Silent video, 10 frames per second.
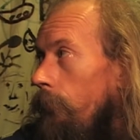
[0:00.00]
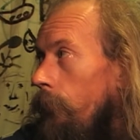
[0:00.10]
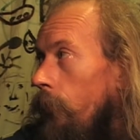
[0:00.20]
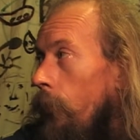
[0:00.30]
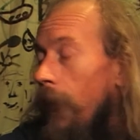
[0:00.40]

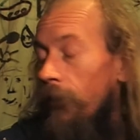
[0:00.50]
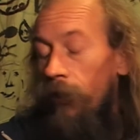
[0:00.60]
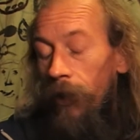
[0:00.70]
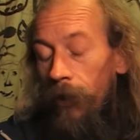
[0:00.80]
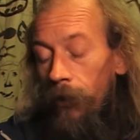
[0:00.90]
So
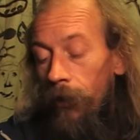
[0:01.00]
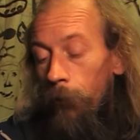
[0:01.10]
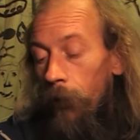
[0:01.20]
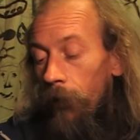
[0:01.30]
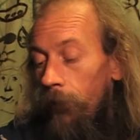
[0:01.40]
actually he
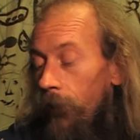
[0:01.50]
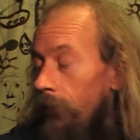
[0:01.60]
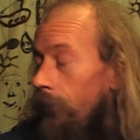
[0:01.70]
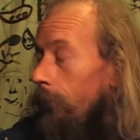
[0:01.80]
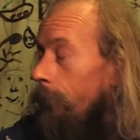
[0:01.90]
did me a
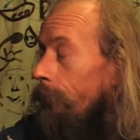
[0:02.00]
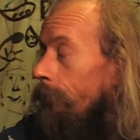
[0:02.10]
favour.